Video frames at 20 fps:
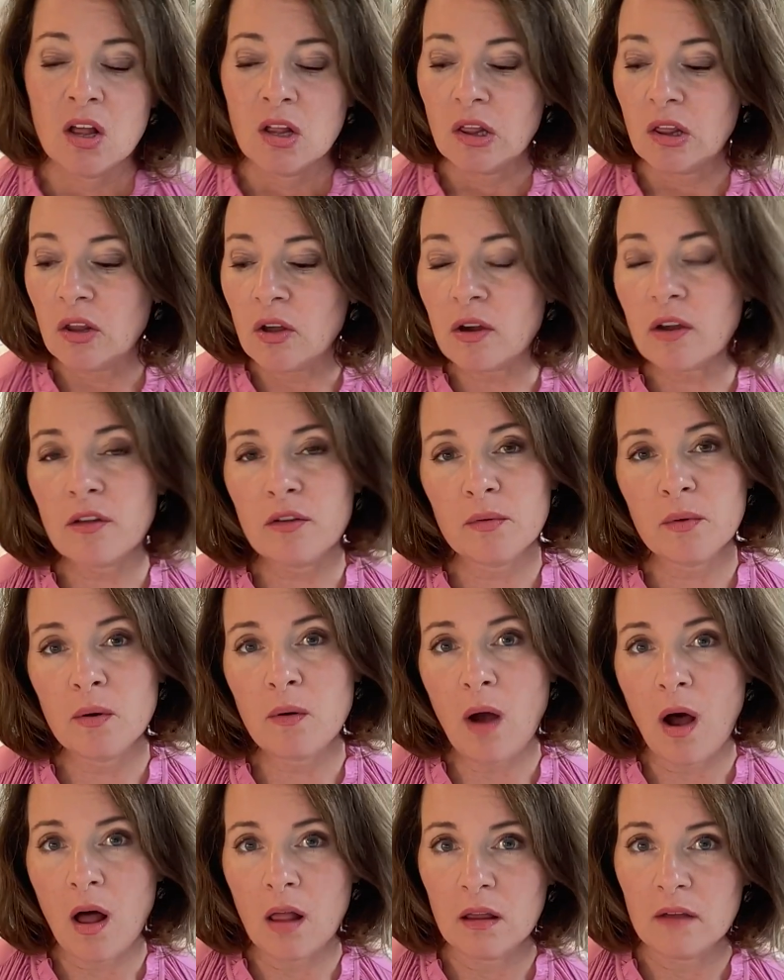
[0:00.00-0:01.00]
Look
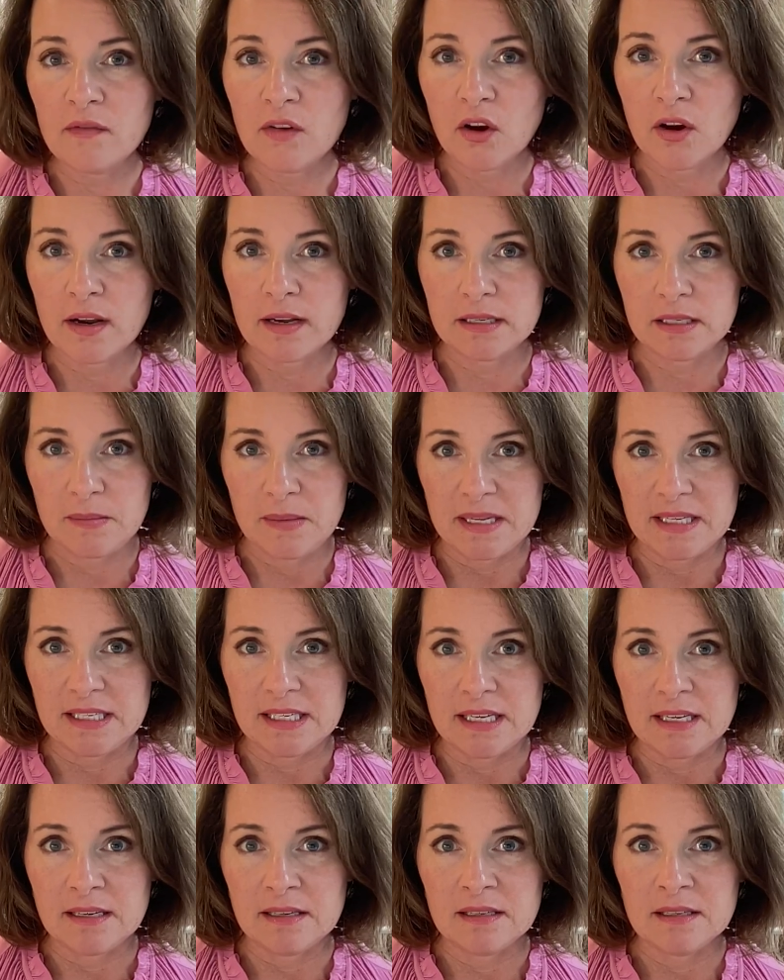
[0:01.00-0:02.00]
through all of your
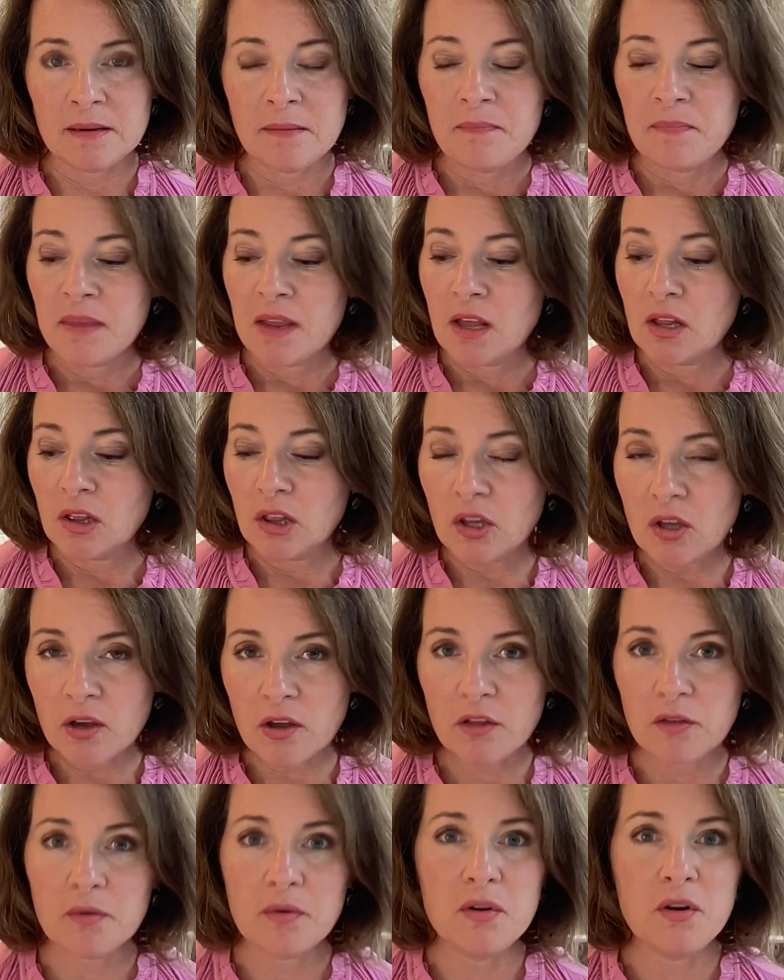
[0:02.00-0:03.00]
expenses.
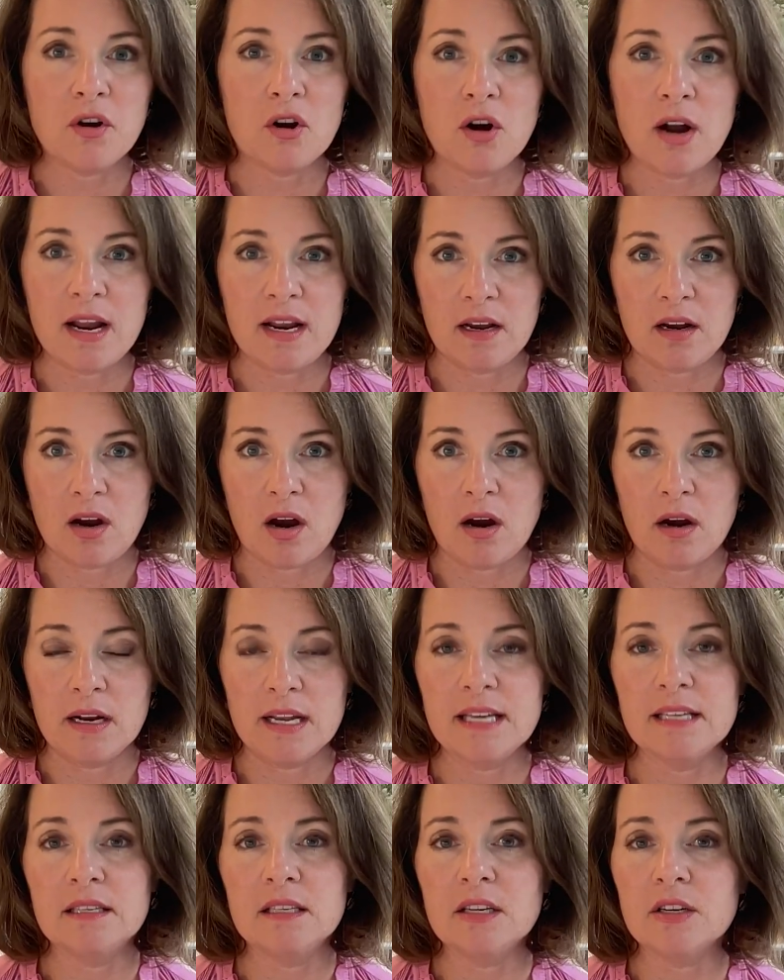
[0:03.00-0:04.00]
Look through your credit
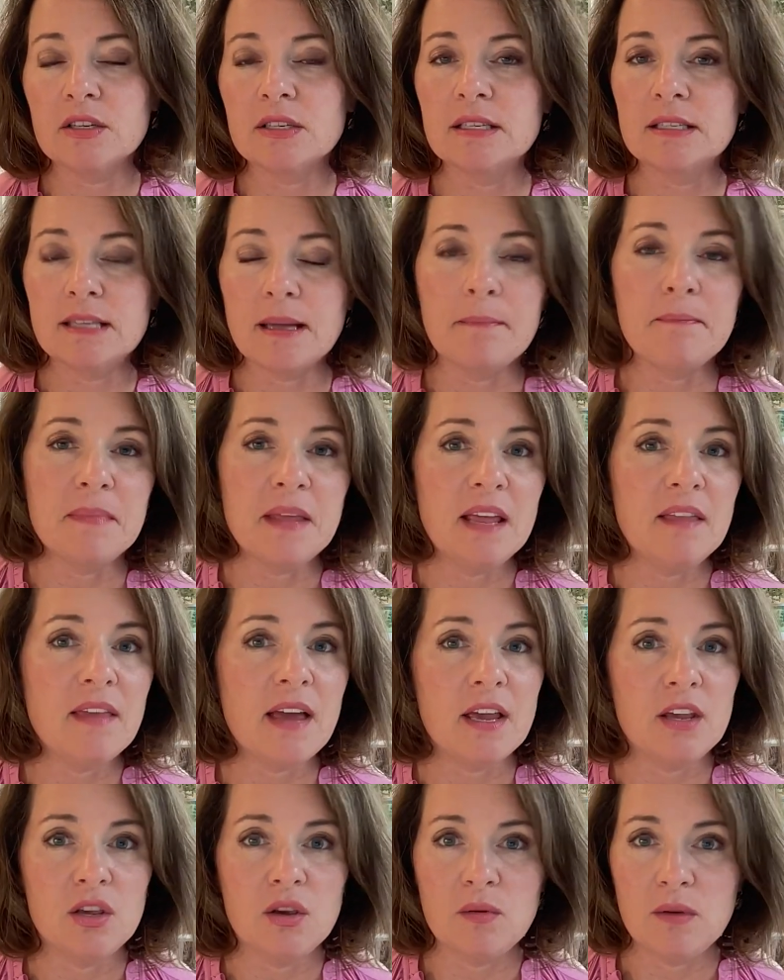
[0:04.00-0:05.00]
card. Is there something
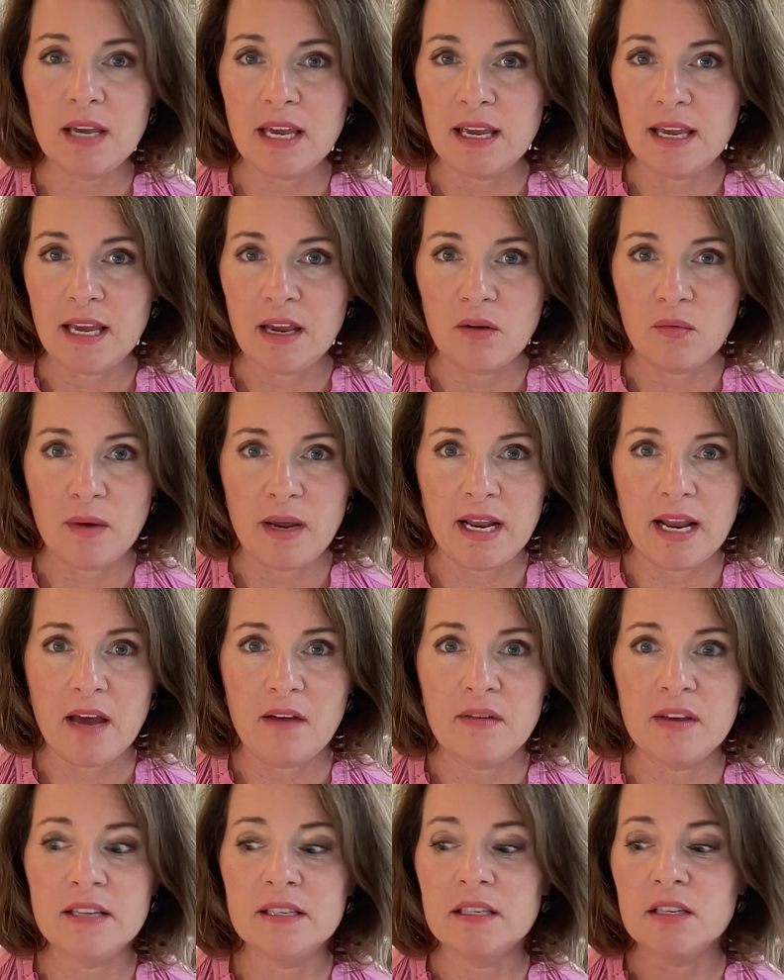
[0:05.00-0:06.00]
that you can get rid
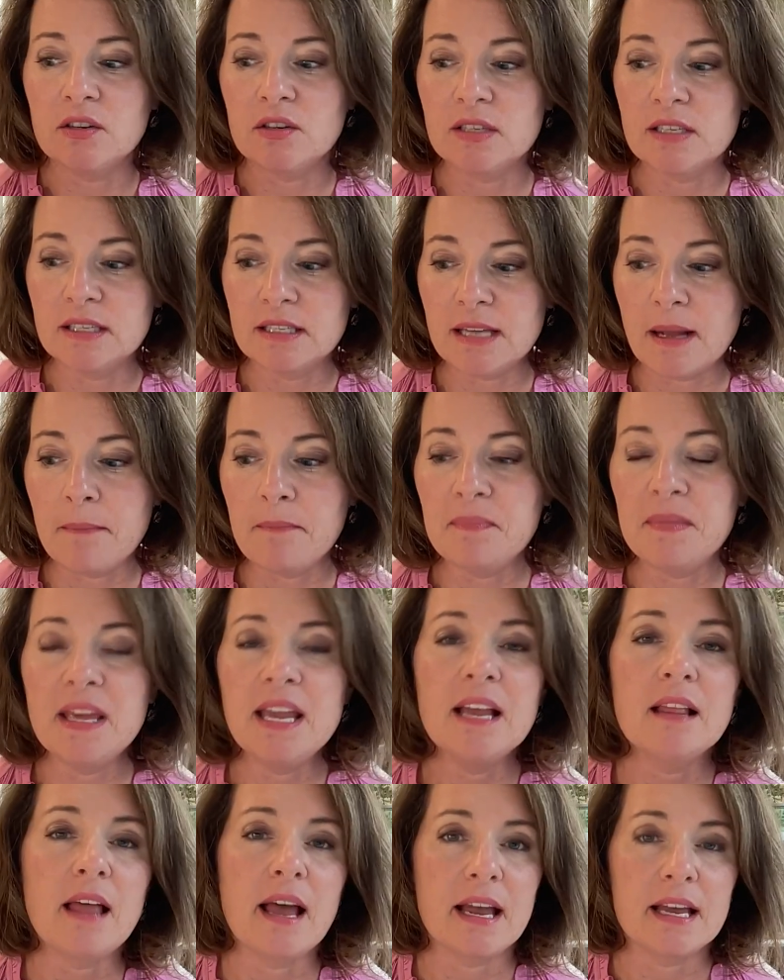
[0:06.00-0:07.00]
of? Is there
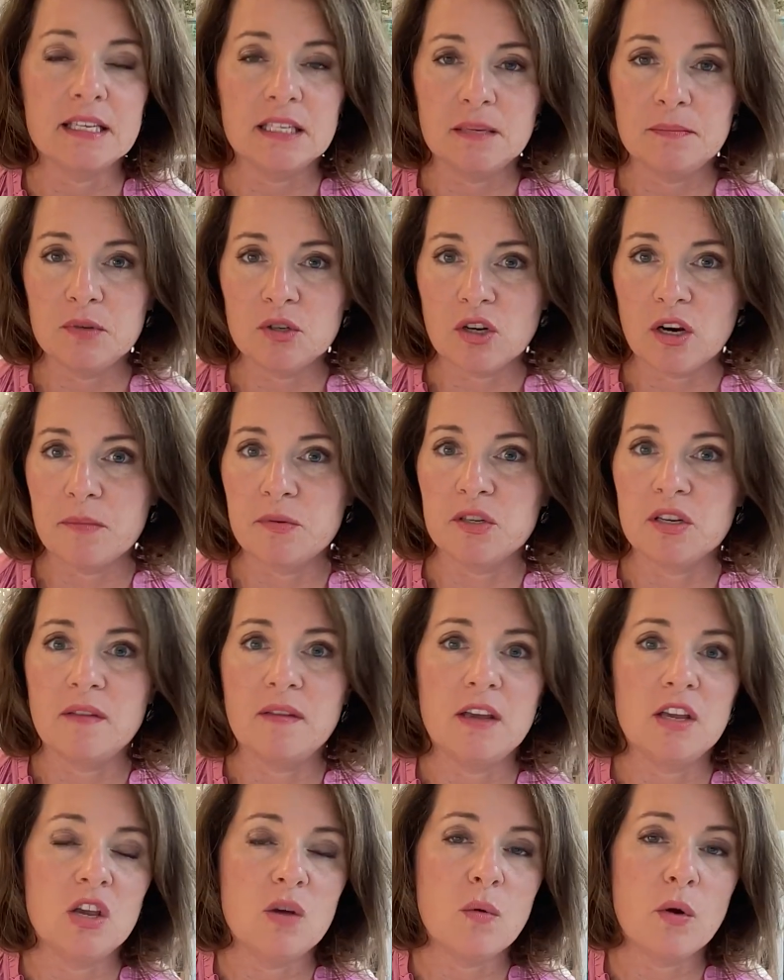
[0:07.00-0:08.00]
something like a subscription
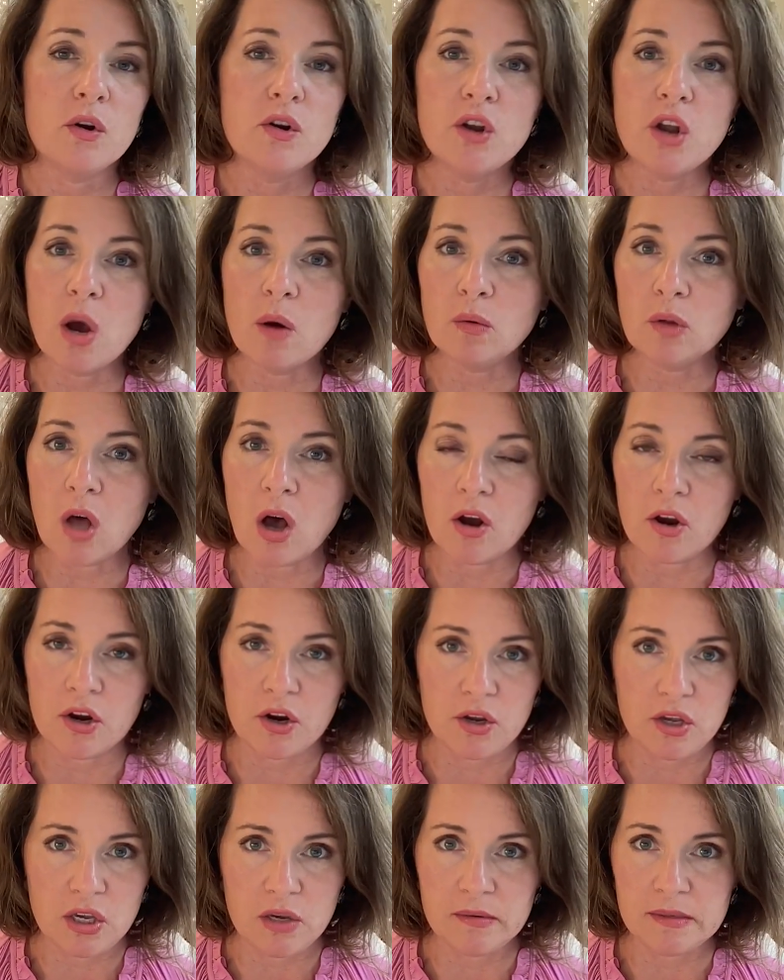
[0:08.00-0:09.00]
that you are no
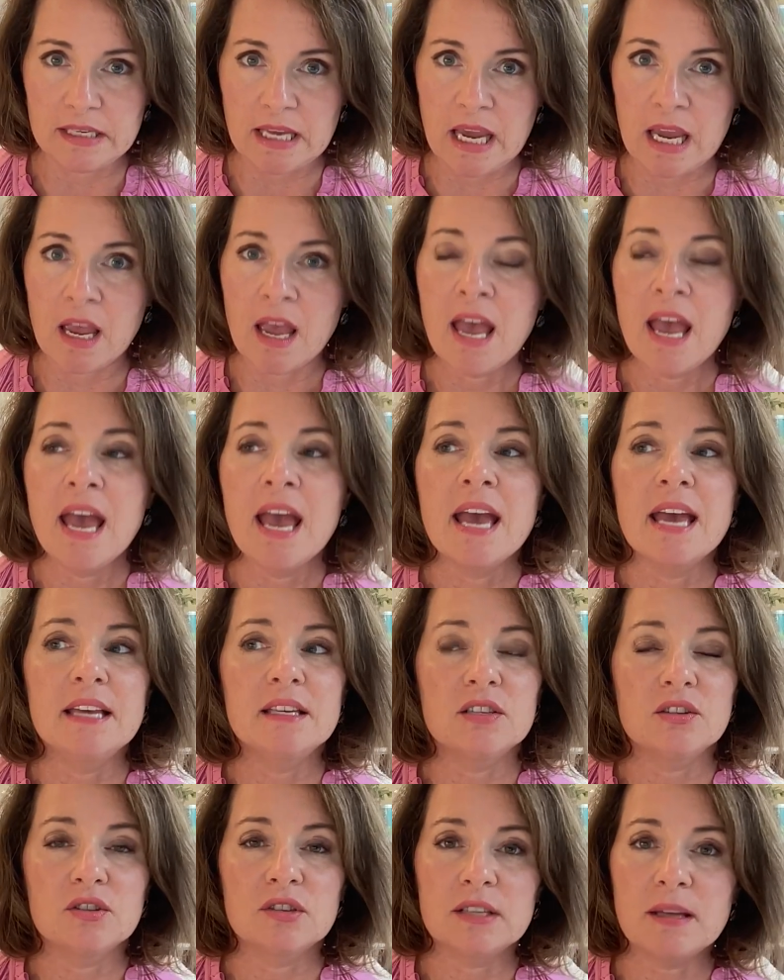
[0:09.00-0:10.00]
longer using?
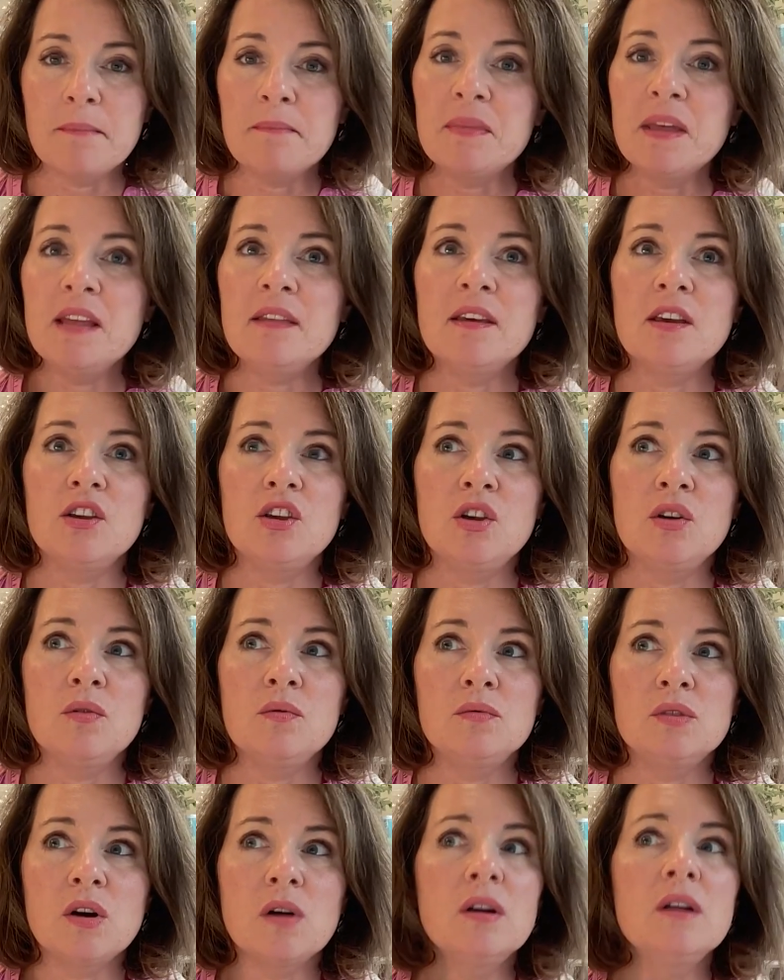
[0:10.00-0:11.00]
Is there something that
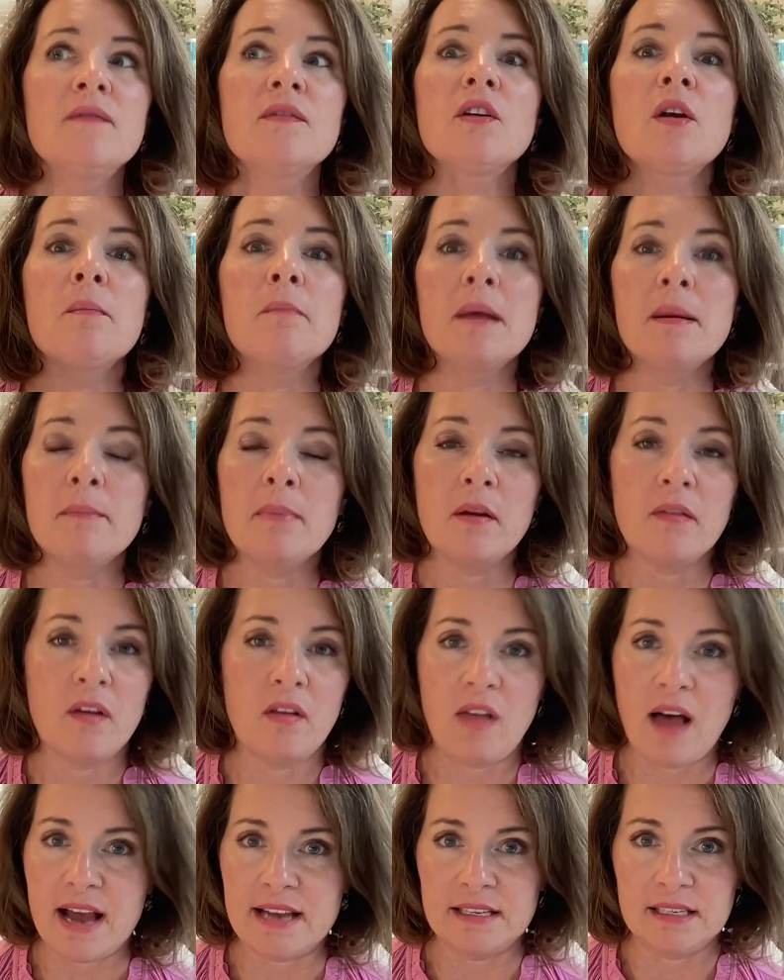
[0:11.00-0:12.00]
you don't even remember the
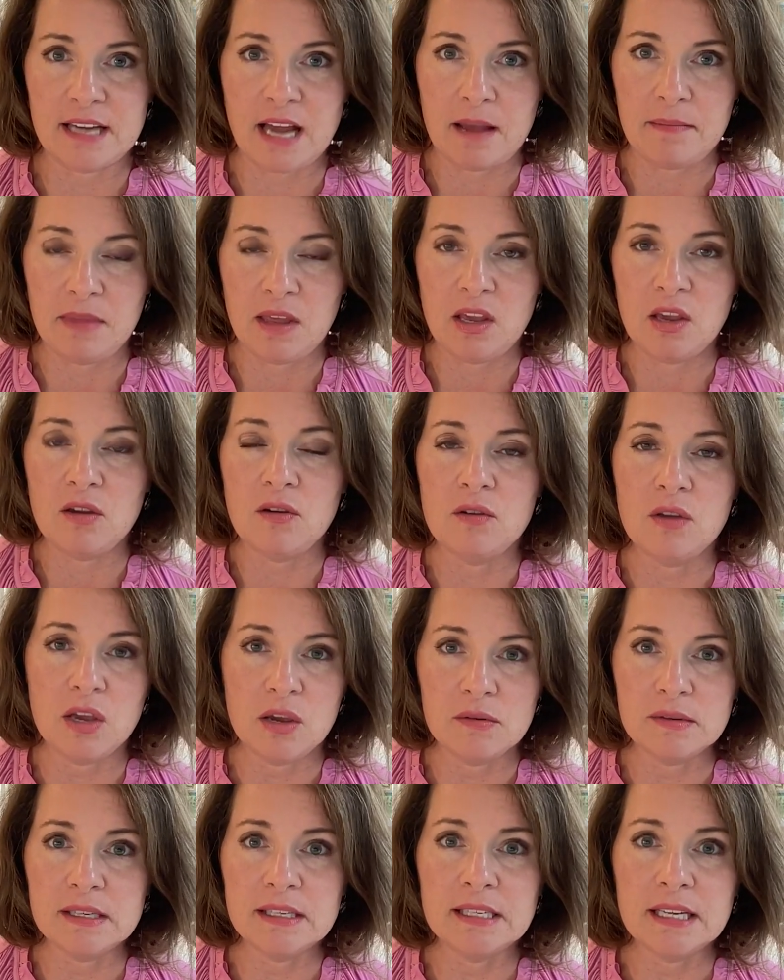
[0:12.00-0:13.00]
last time that you
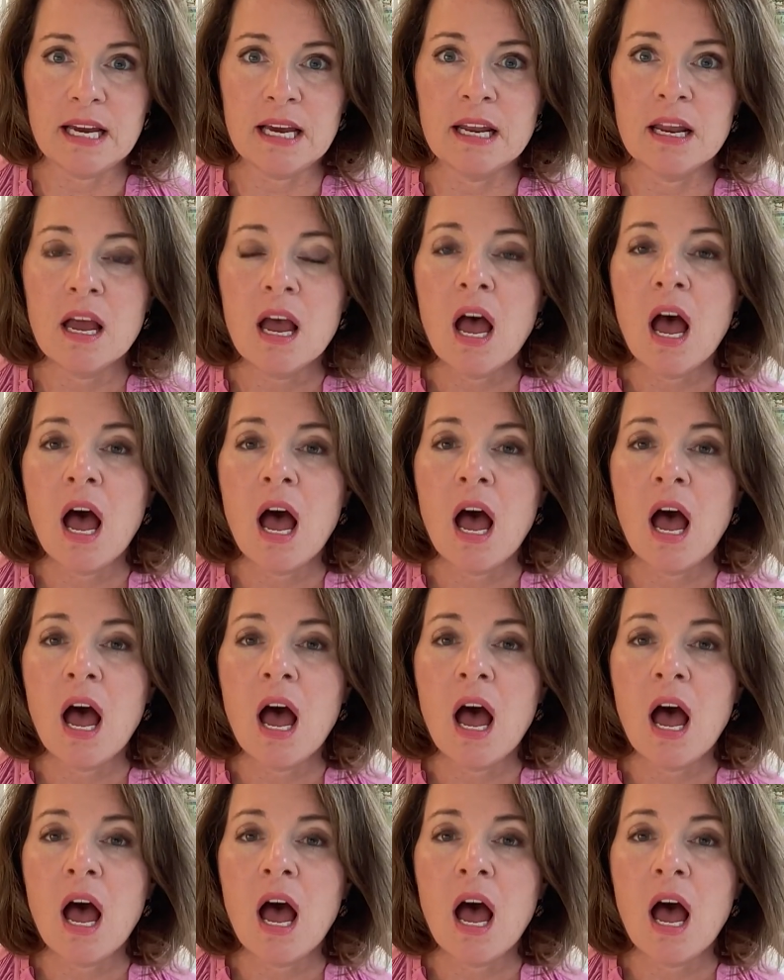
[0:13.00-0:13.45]
used it?